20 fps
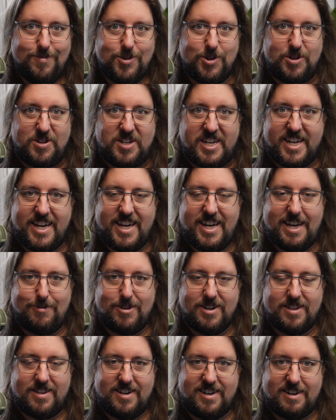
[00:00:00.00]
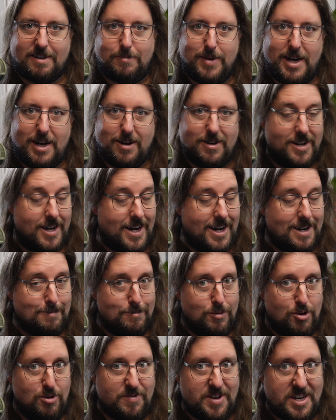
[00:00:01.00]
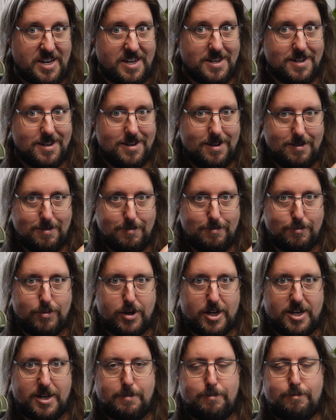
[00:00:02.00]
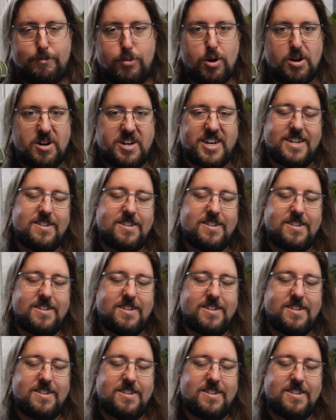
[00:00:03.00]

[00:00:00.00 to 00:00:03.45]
So today I want to talk about not a movie, but a book.